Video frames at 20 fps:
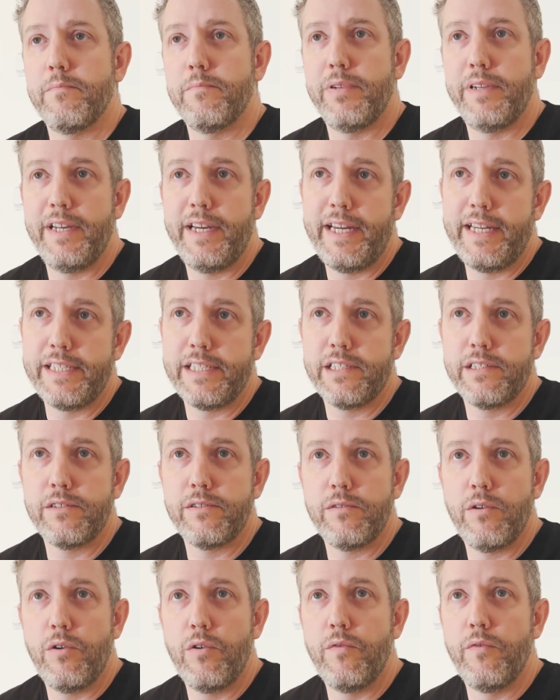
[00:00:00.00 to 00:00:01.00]
place
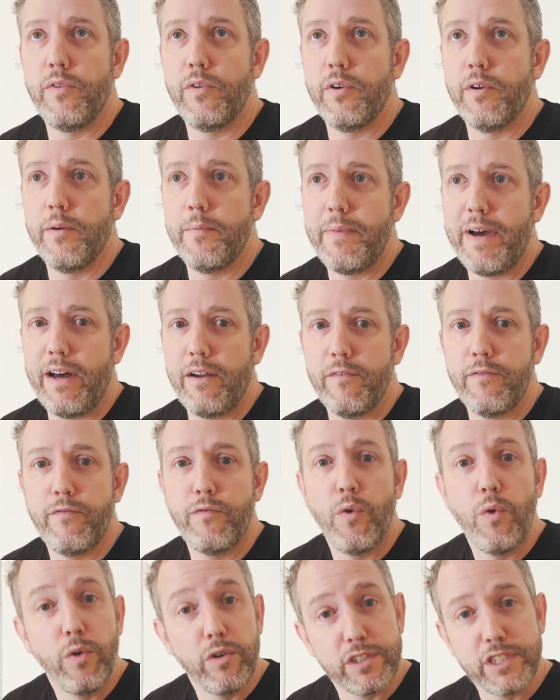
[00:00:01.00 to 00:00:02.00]
over about
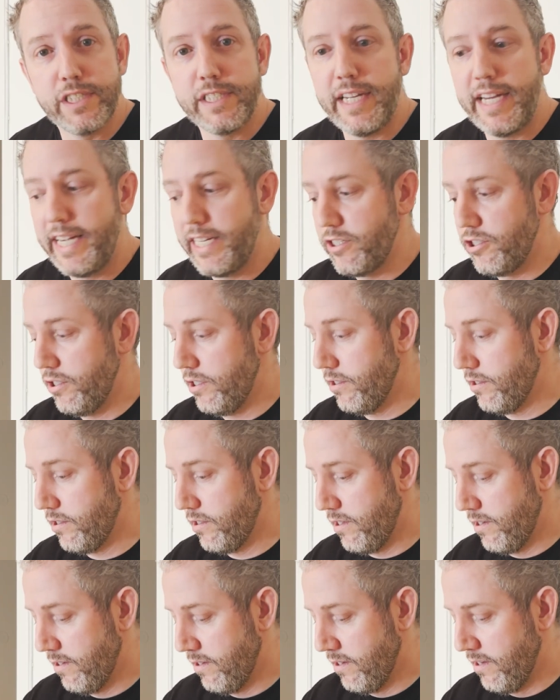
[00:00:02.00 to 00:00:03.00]
4
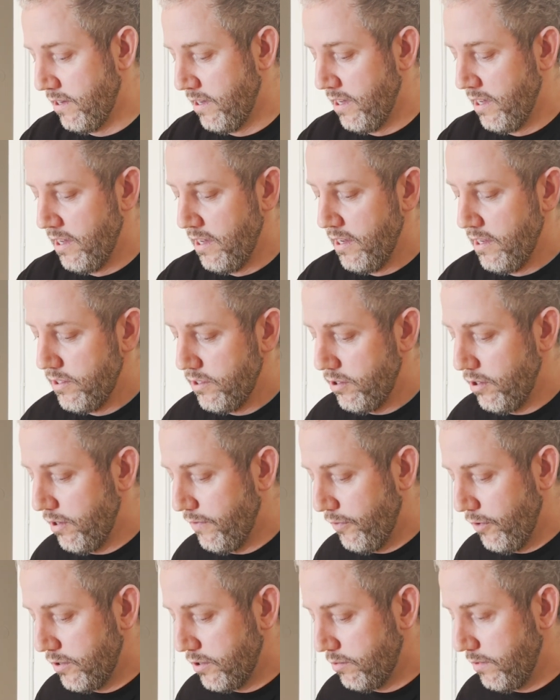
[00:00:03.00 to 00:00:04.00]
stages. So the
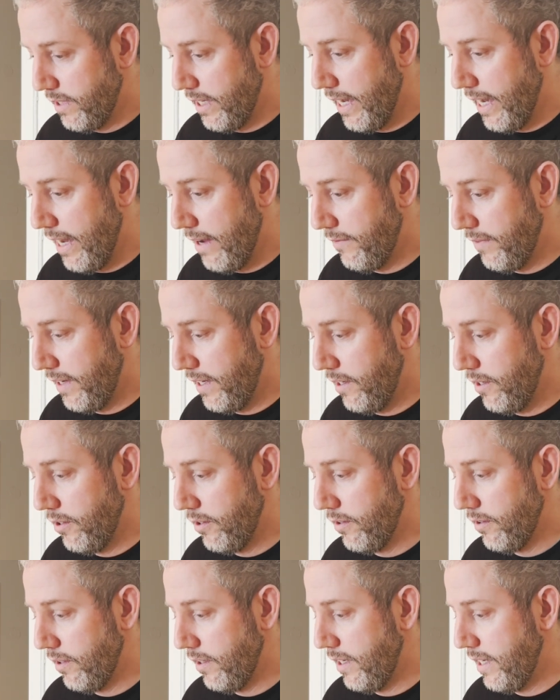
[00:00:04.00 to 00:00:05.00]
first one they have
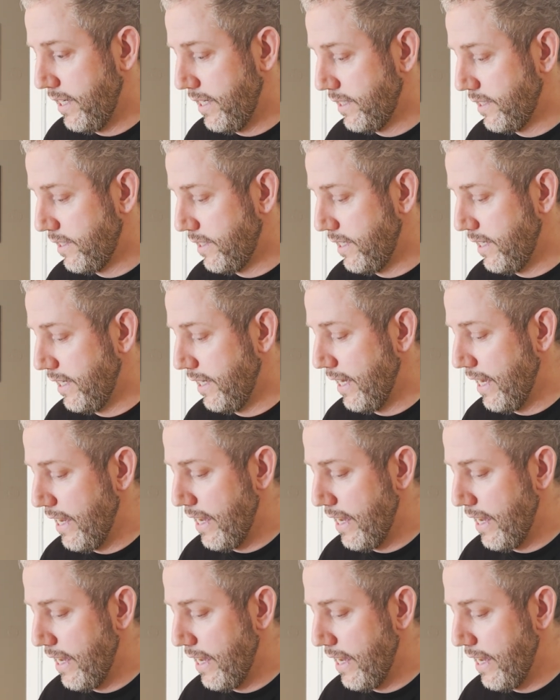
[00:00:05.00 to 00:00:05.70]
here is the